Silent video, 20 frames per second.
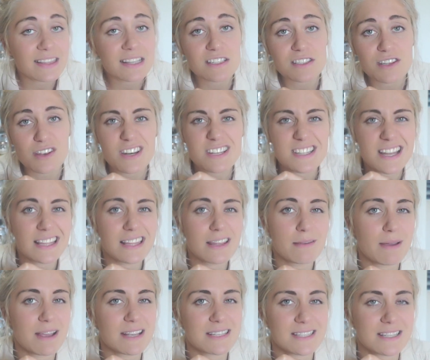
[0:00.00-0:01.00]
things on a daily
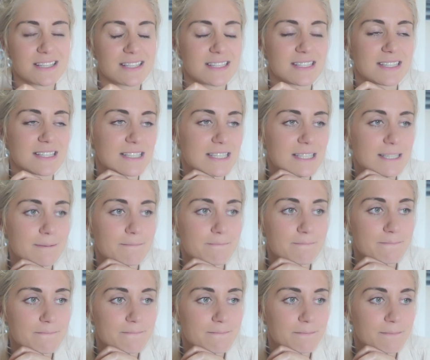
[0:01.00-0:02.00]
basis is
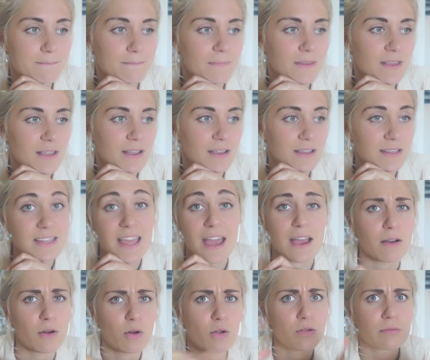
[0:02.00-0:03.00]

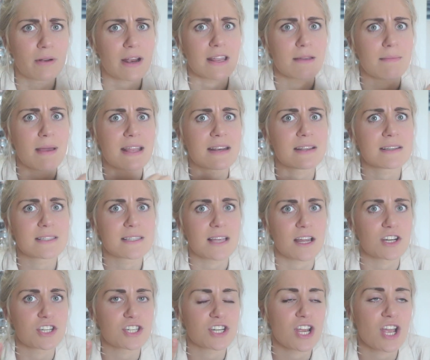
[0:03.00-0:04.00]
already made
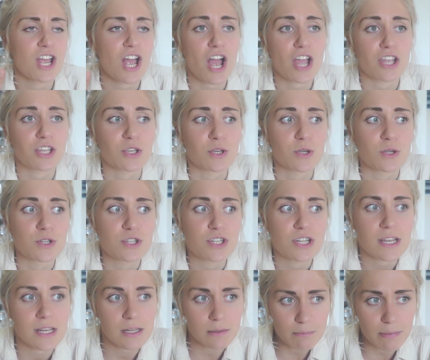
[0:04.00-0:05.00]
such a
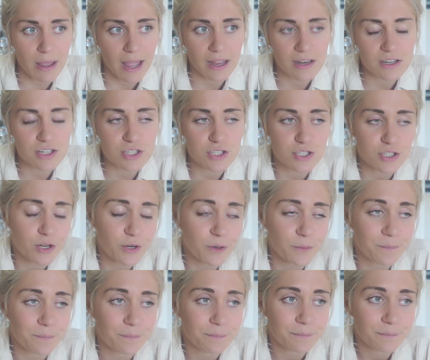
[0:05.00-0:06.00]
huge impact.
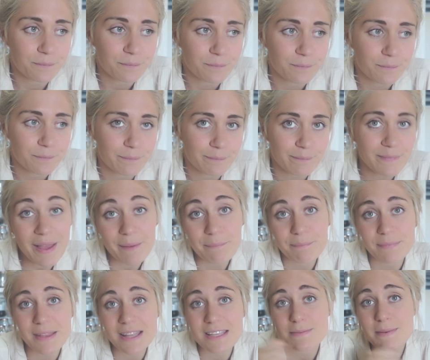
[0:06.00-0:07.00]
So
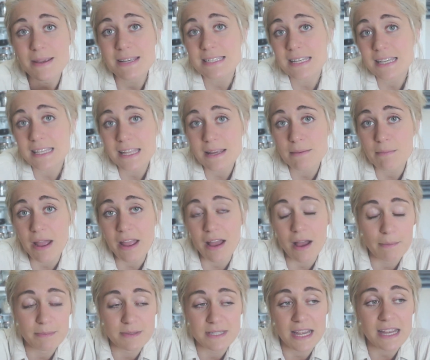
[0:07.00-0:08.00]
that's basically my
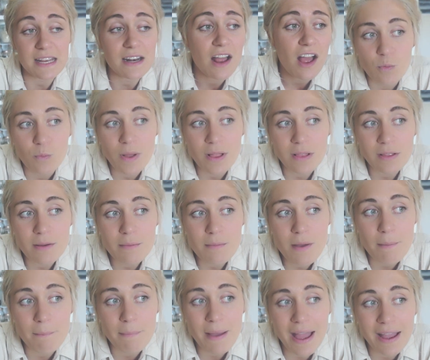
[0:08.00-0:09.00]
update. Welcome
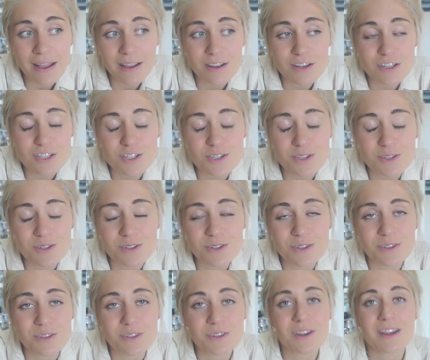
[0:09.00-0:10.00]
back
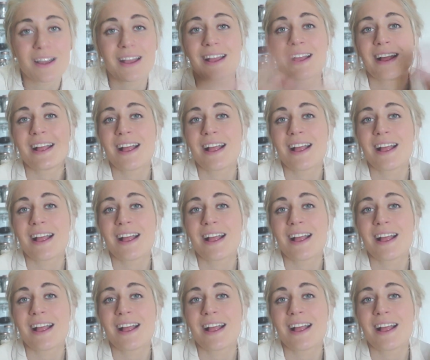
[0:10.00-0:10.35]
to